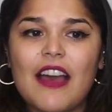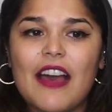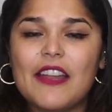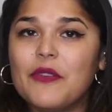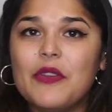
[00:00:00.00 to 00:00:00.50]

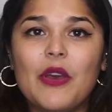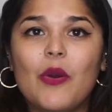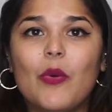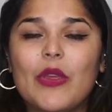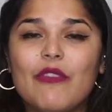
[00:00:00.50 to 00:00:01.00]
I don't
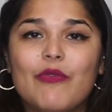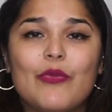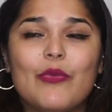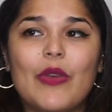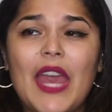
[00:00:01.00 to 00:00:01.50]
know
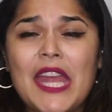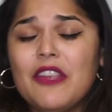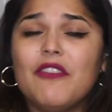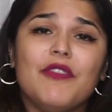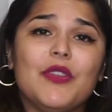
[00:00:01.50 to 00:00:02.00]
if
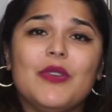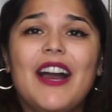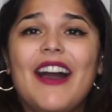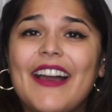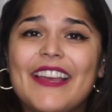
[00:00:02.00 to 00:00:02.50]
any of you
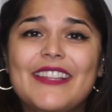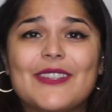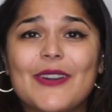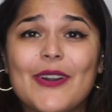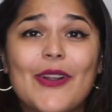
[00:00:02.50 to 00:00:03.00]
guys
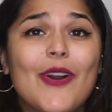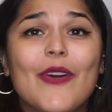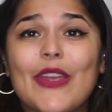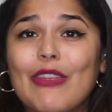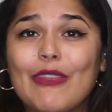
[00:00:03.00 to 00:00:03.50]
are
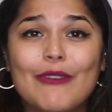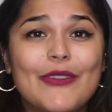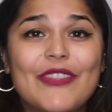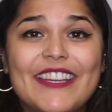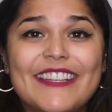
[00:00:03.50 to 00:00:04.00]
going
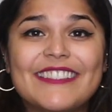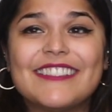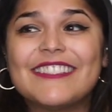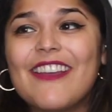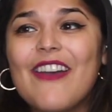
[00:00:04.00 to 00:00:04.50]
through
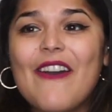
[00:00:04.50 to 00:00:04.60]
this,